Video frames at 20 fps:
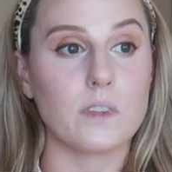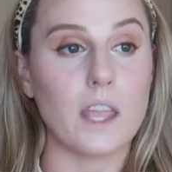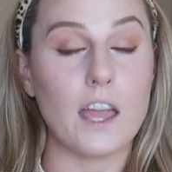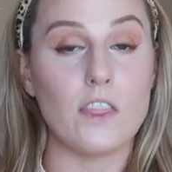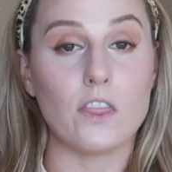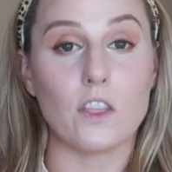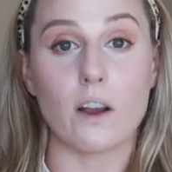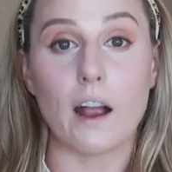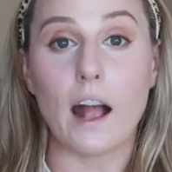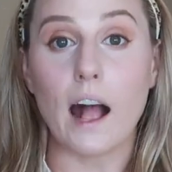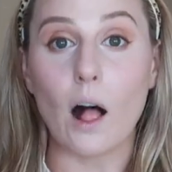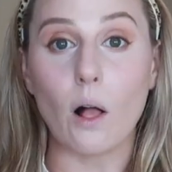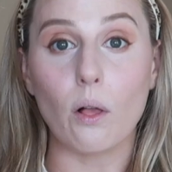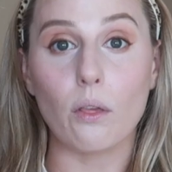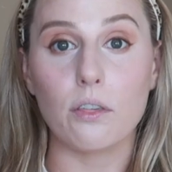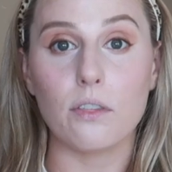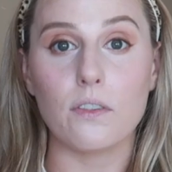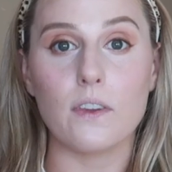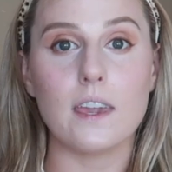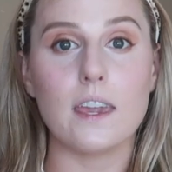they're
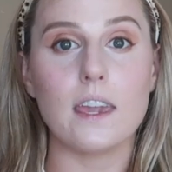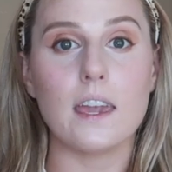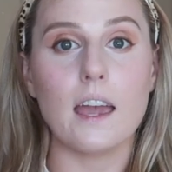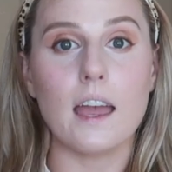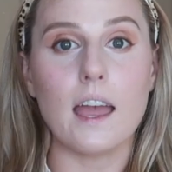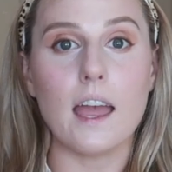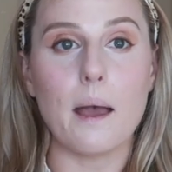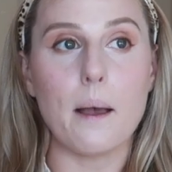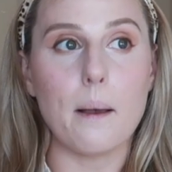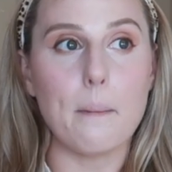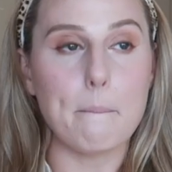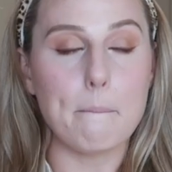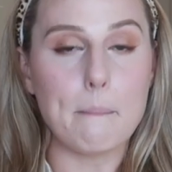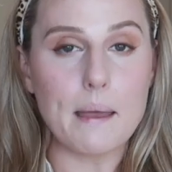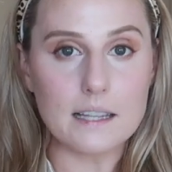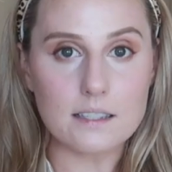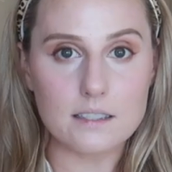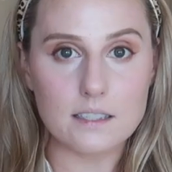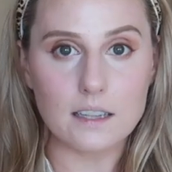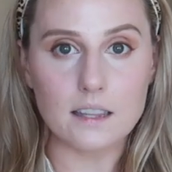healthy
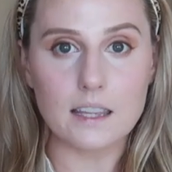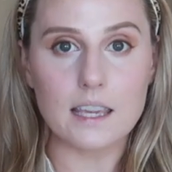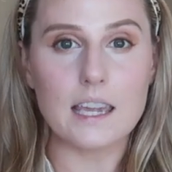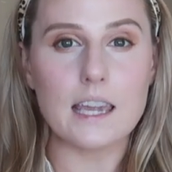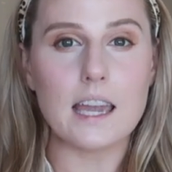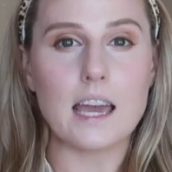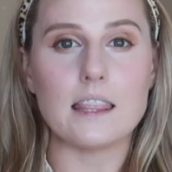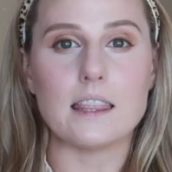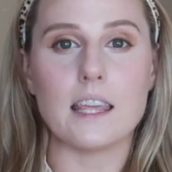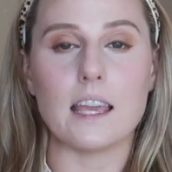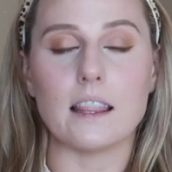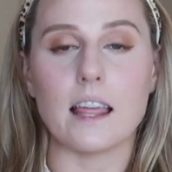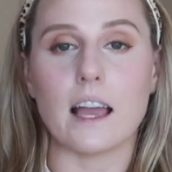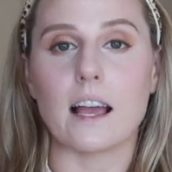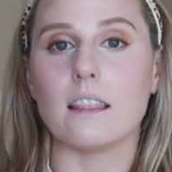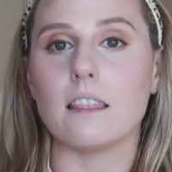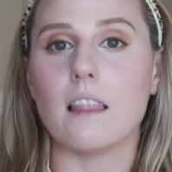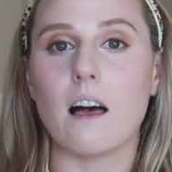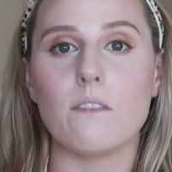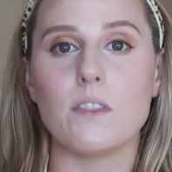mentally and they
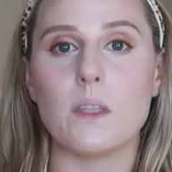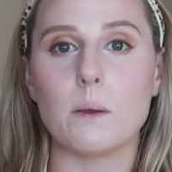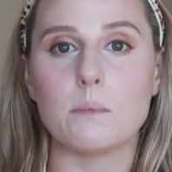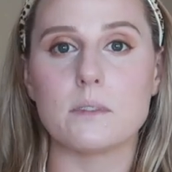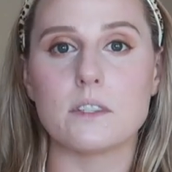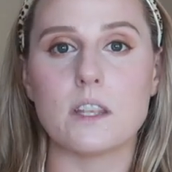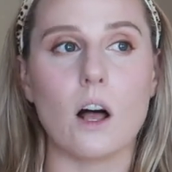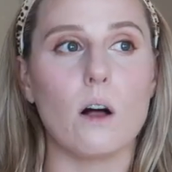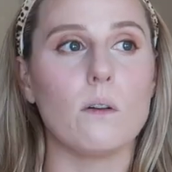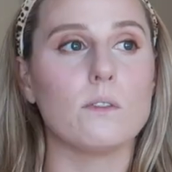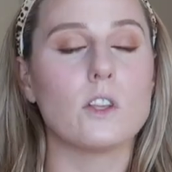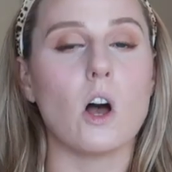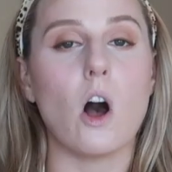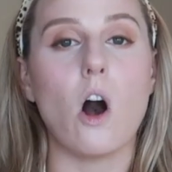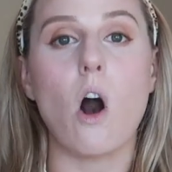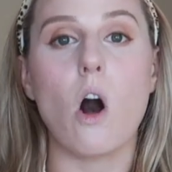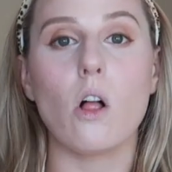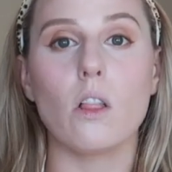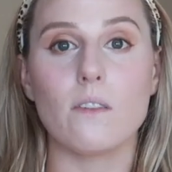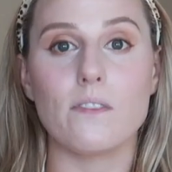like love themselves,
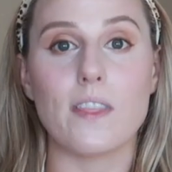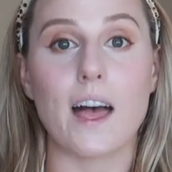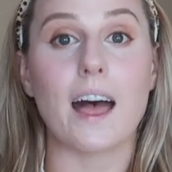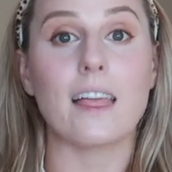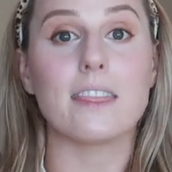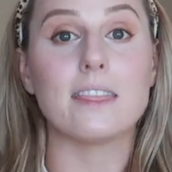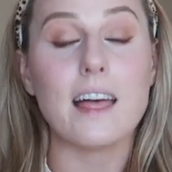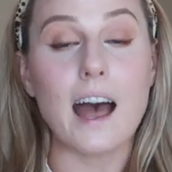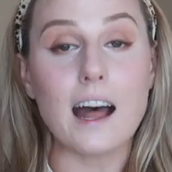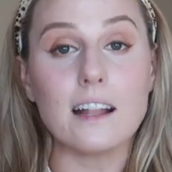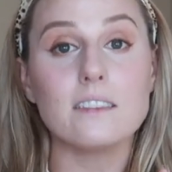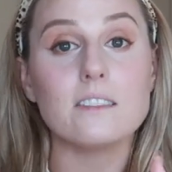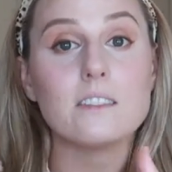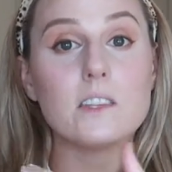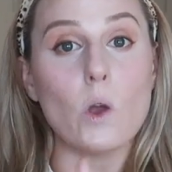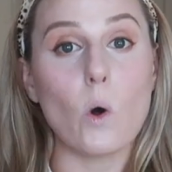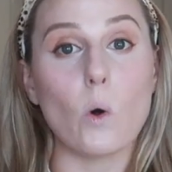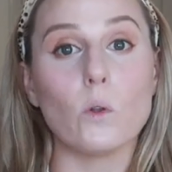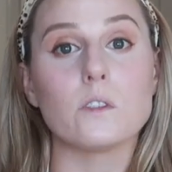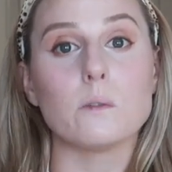all of that, that's
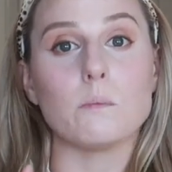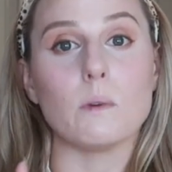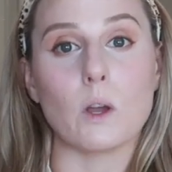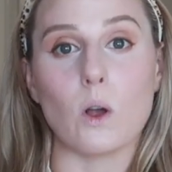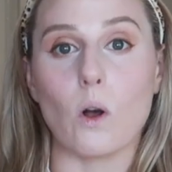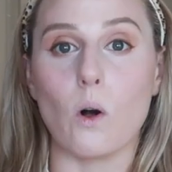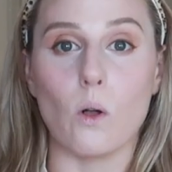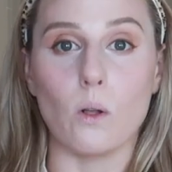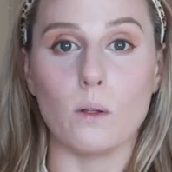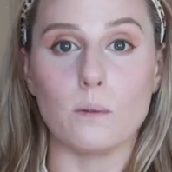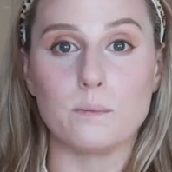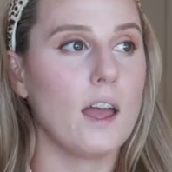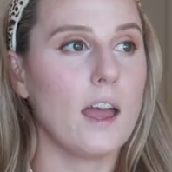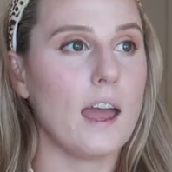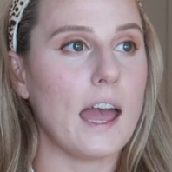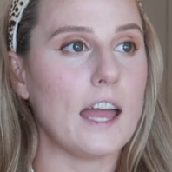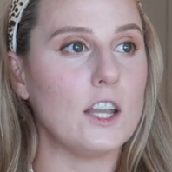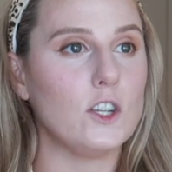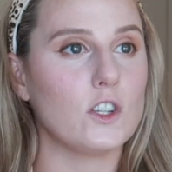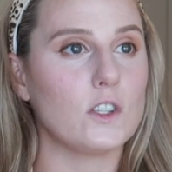the ultimate goal.
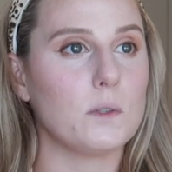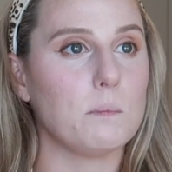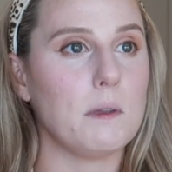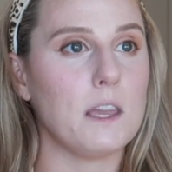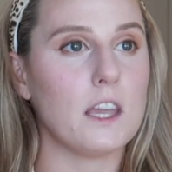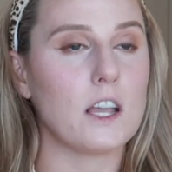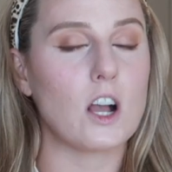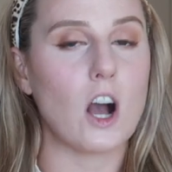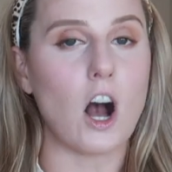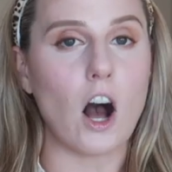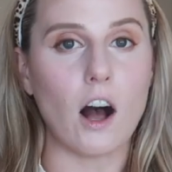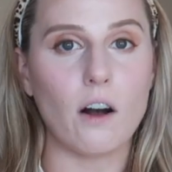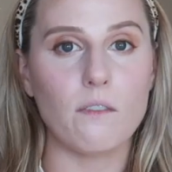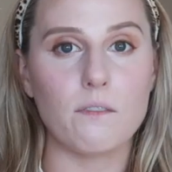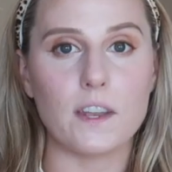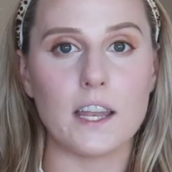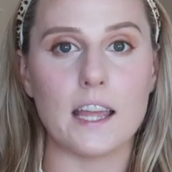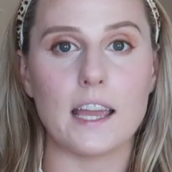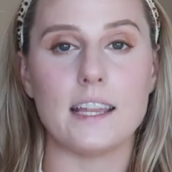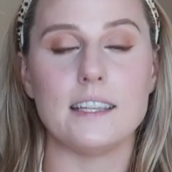And just being
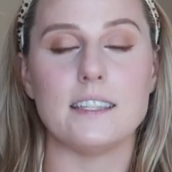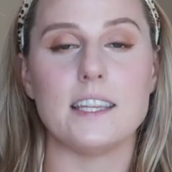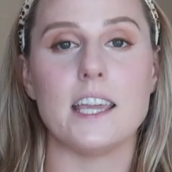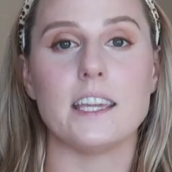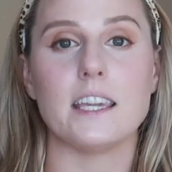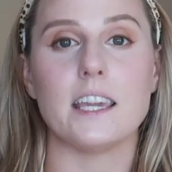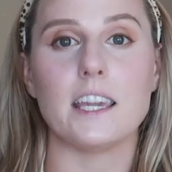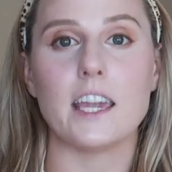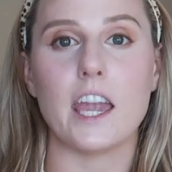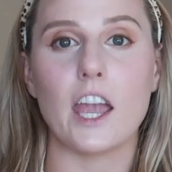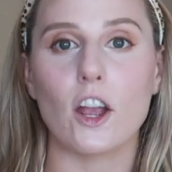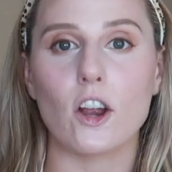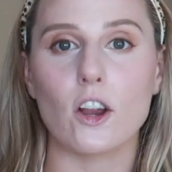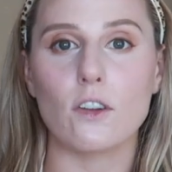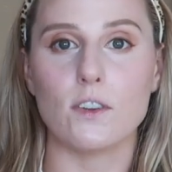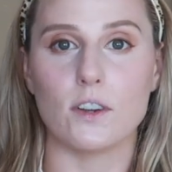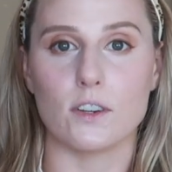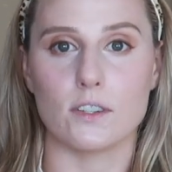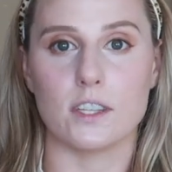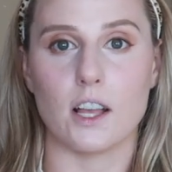confident and taking care
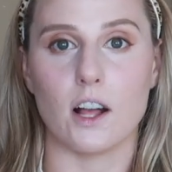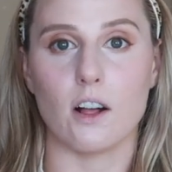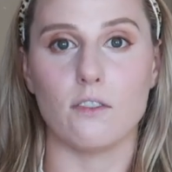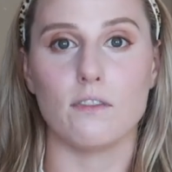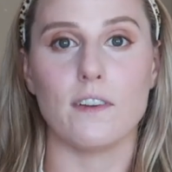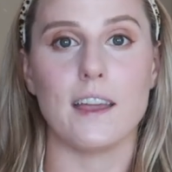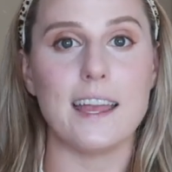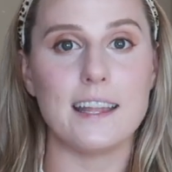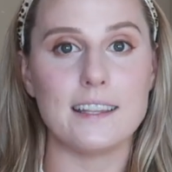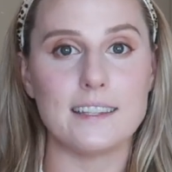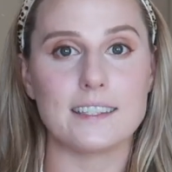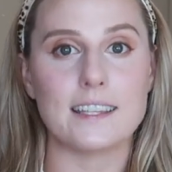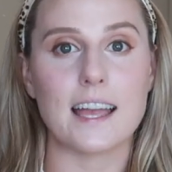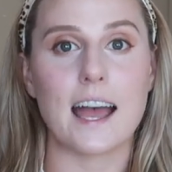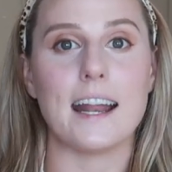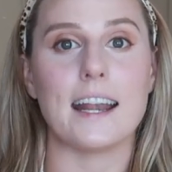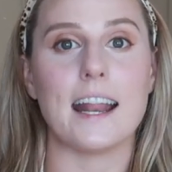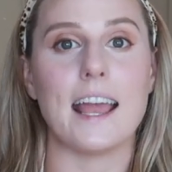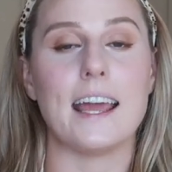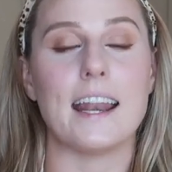of yourself
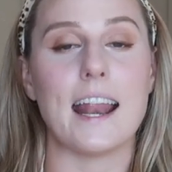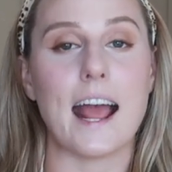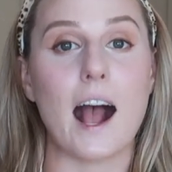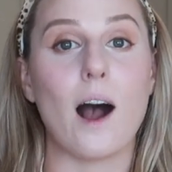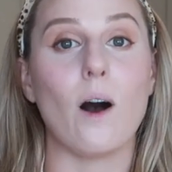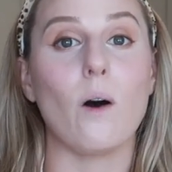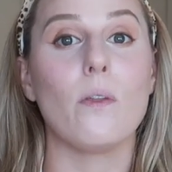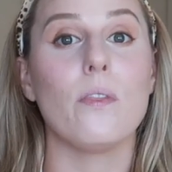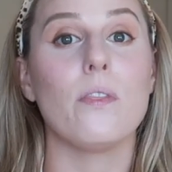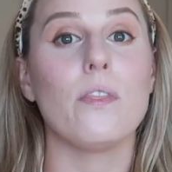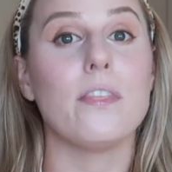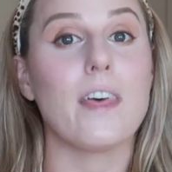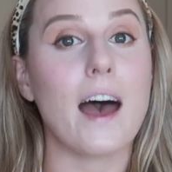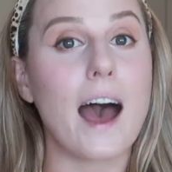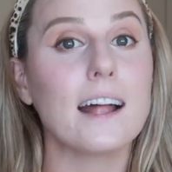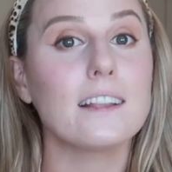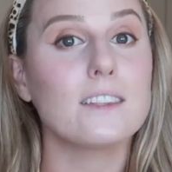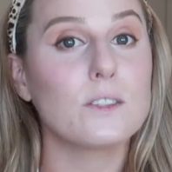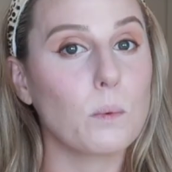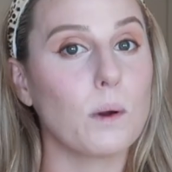inside and out,
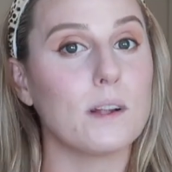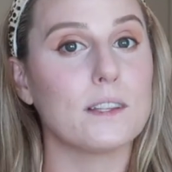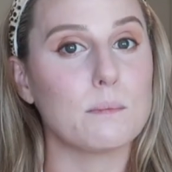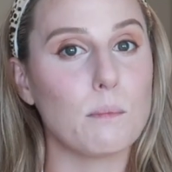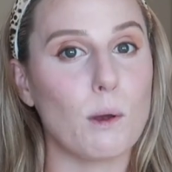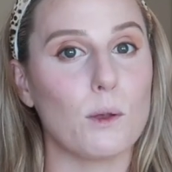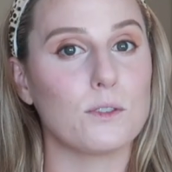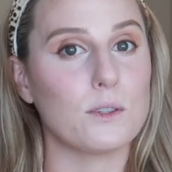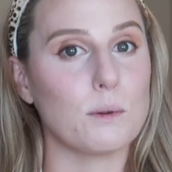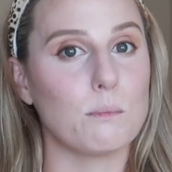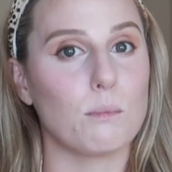that's what's most